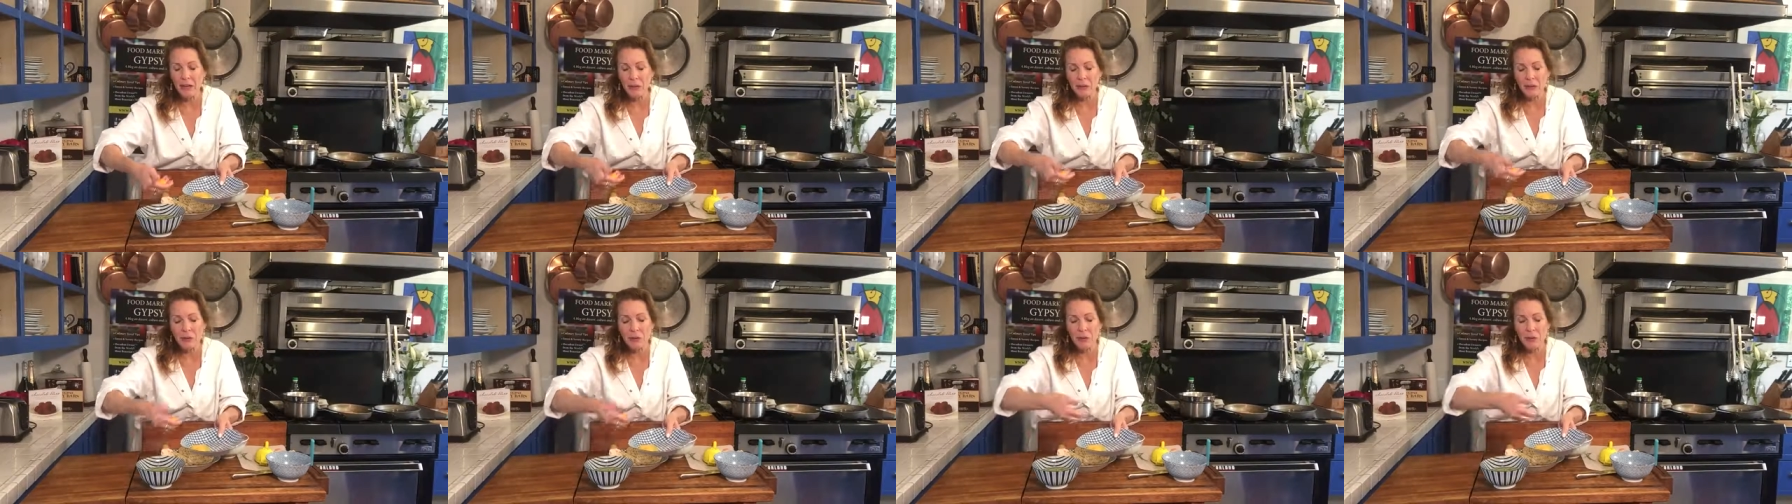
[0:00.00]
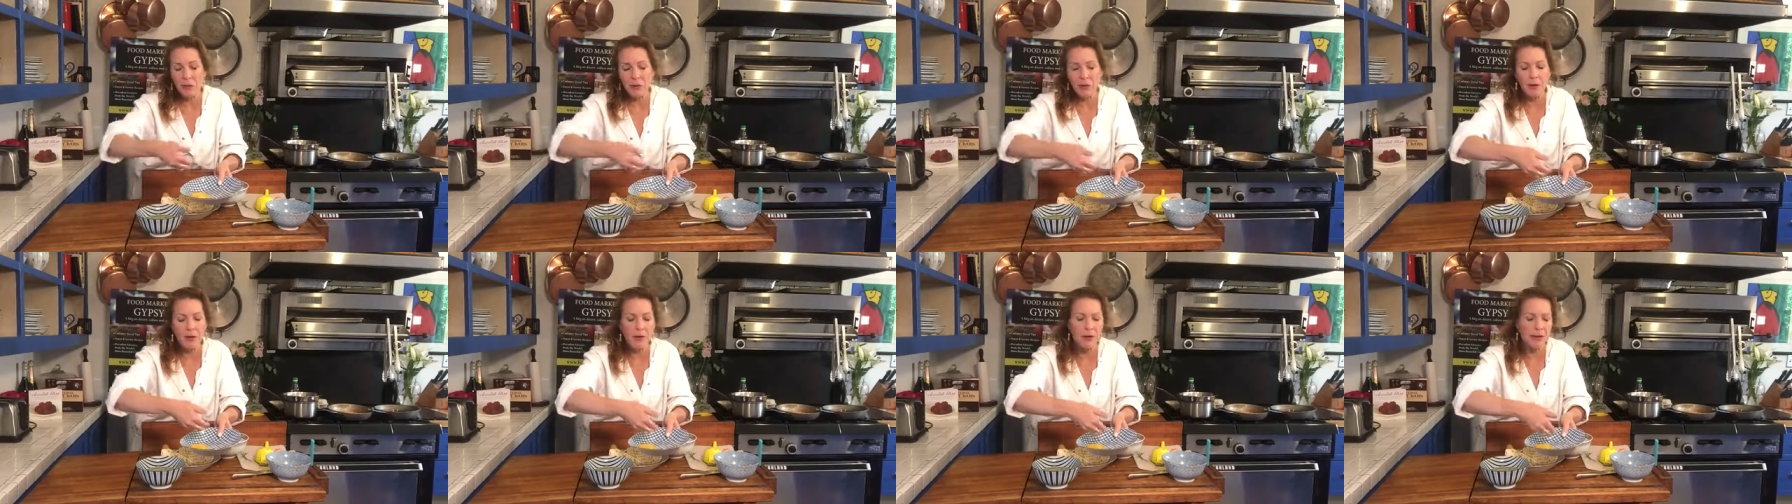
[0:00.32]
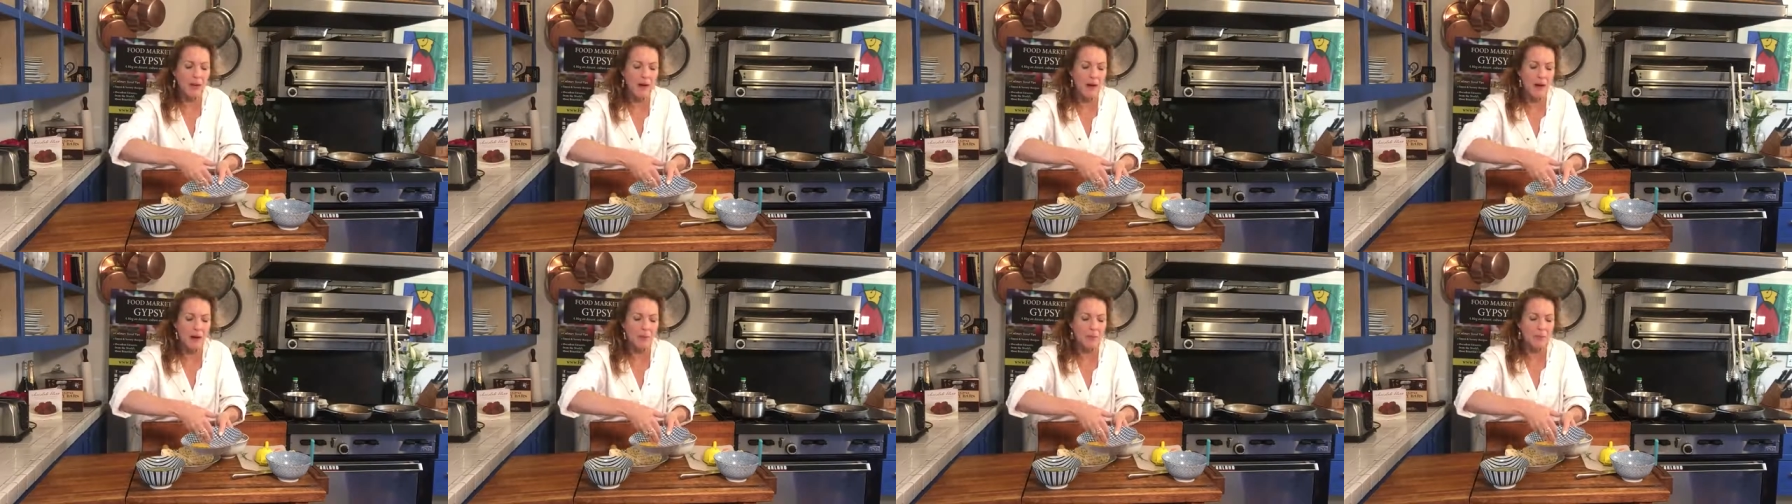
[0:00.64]

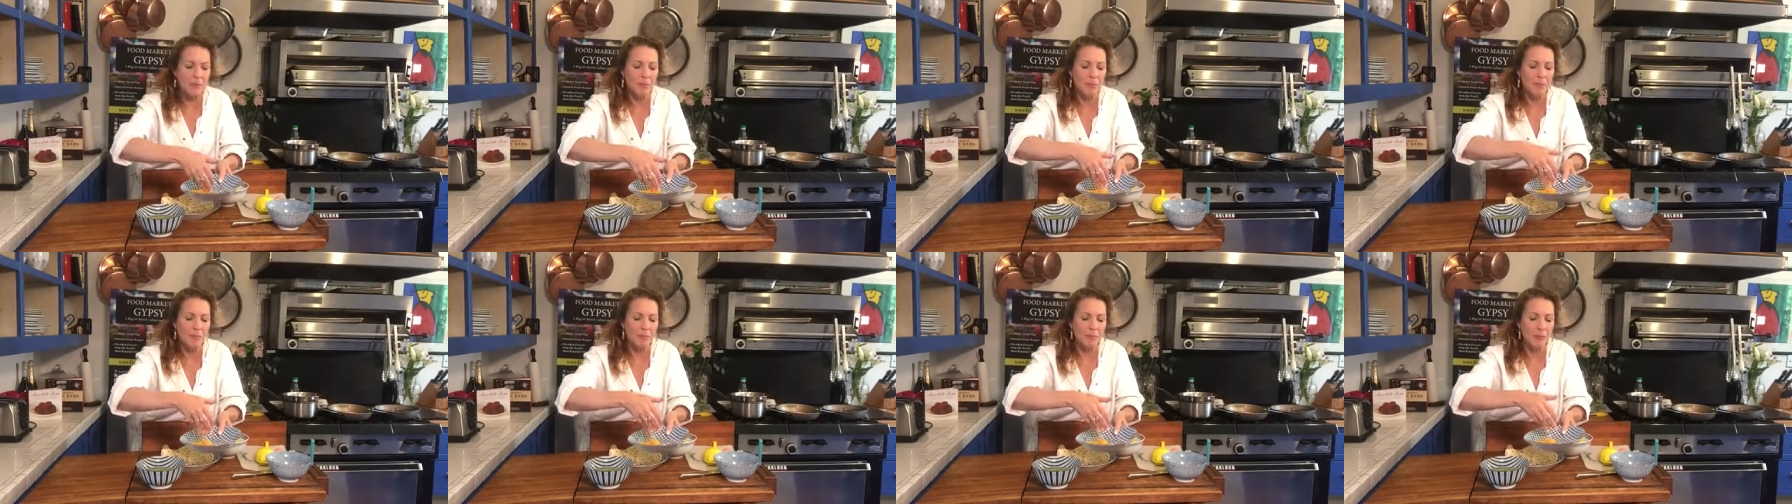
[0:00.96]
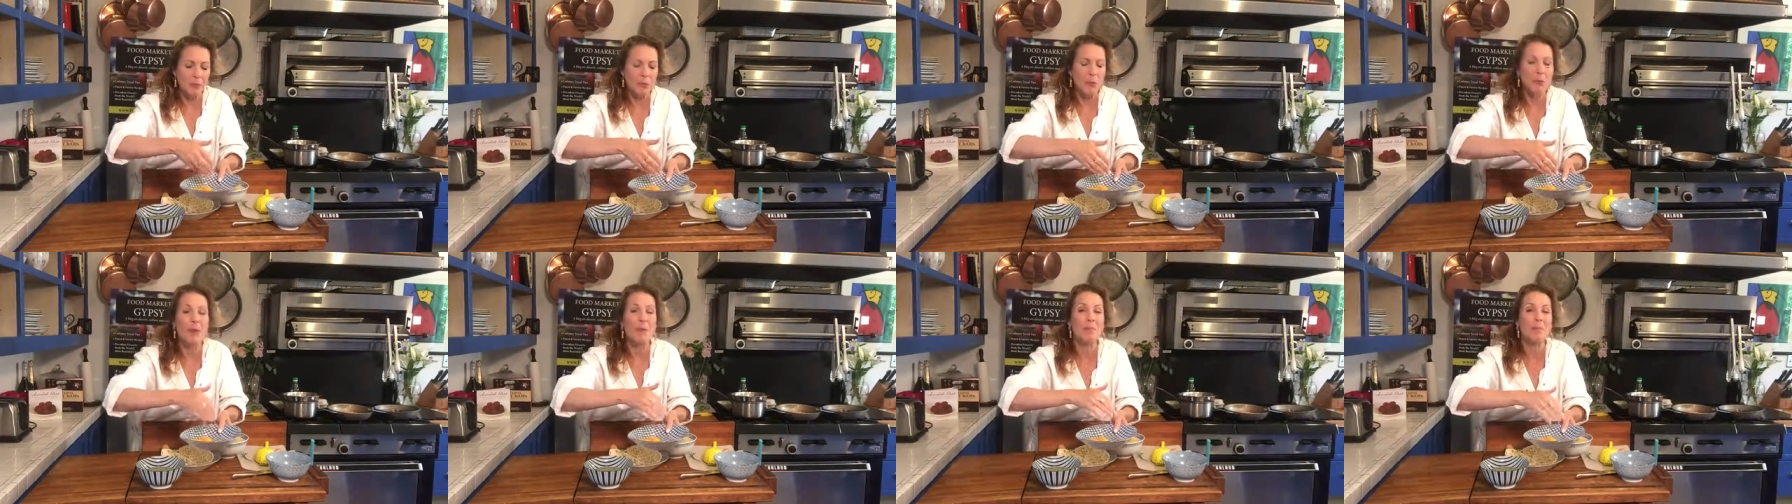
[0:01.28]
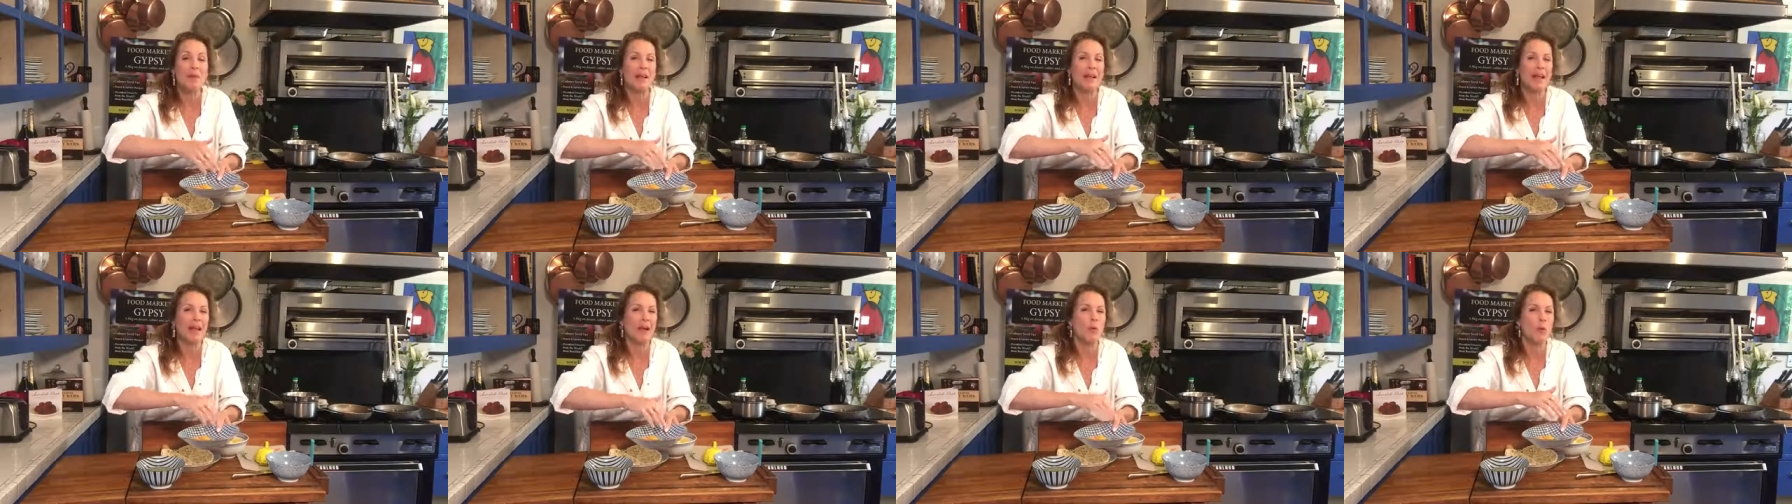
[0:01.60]
for
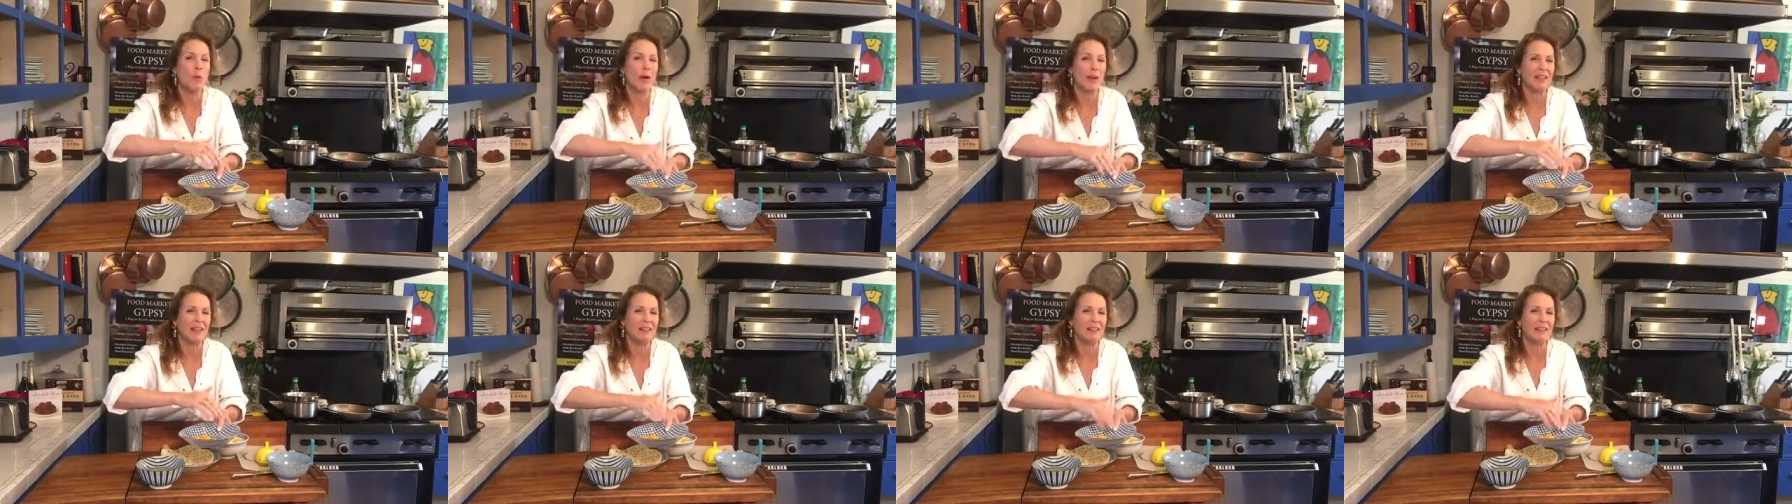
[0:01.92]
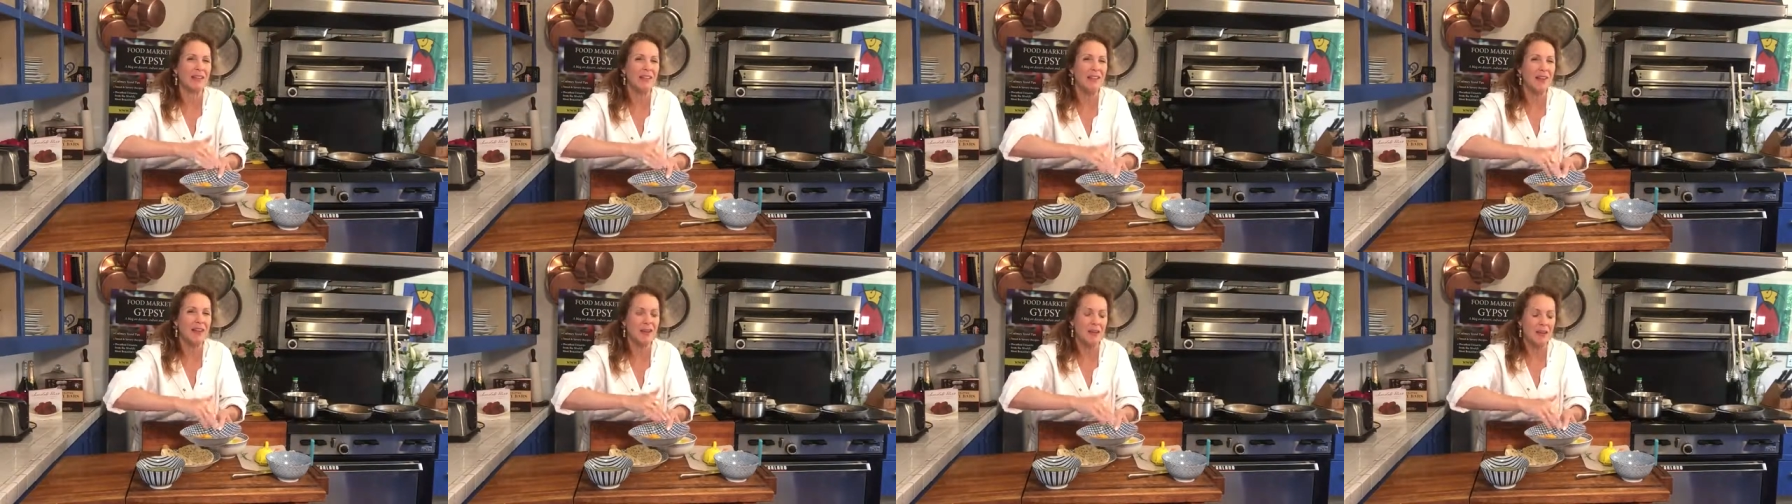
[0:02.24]
whipping egg whites.